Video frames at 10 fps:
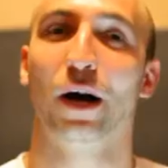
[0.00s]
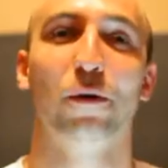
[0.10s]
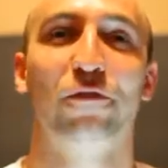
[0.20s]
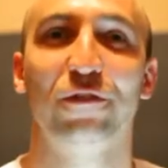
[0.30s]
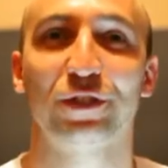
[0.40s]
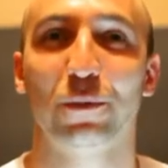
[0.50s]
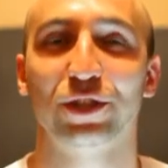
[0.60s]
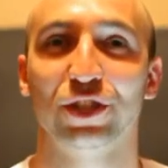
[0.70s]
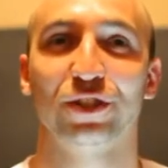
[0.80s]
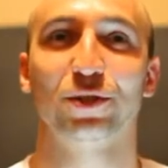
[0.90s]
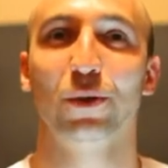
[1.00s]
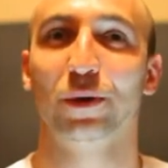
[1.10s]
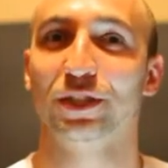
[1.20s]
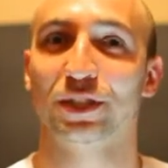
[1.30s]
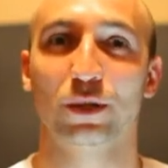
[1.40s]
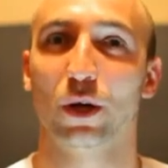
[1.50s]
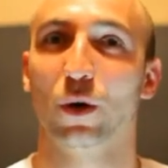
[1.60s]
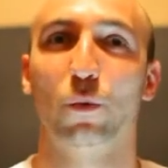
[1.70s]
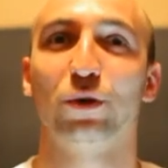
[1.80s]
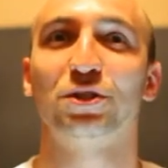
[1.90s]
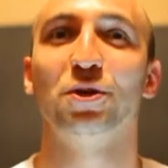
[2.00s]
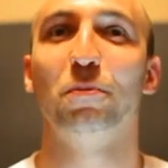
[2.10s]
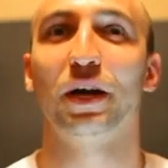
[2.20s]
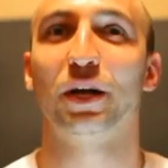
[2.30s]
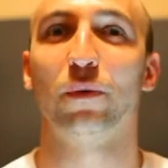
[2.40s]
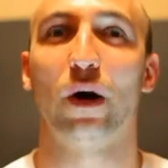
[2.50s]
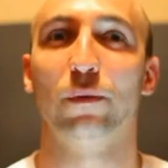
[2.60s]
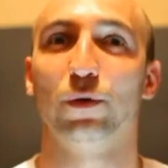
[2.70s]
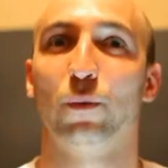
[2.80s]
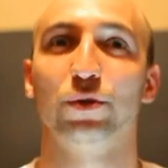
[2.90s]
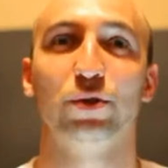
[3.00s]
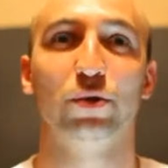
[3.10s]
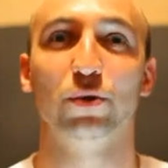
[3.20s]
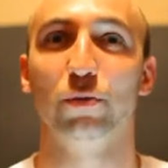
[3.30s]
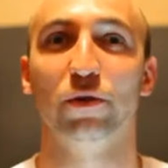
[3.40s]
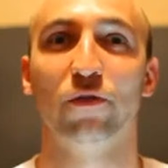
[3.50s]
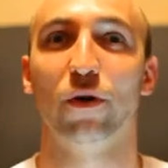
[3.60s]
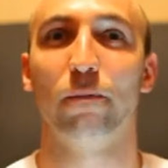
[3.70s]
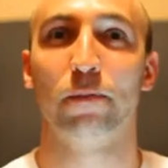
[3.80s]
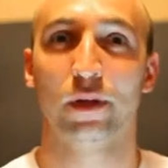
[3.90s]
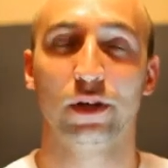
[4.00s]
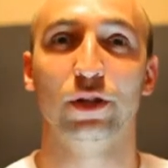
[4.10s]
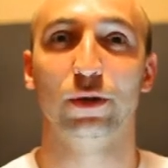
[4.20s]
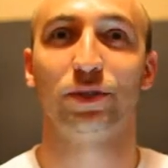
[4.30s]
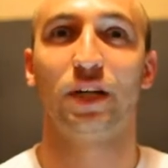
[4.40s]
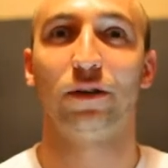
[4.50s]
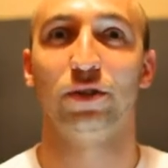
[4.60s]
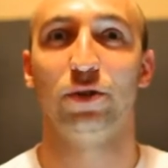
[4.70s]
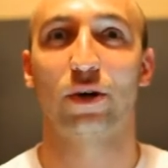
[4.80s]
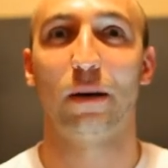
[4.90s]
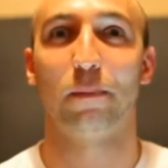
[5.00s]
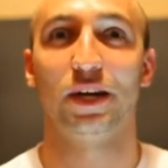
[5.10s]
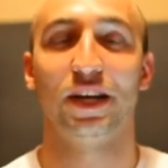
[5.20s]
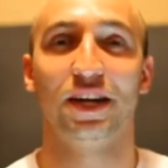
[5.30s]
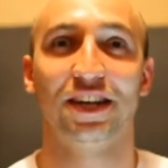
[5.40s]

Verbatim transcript: our first question, as always, uh, what's your background? What did you do before you know starting your company?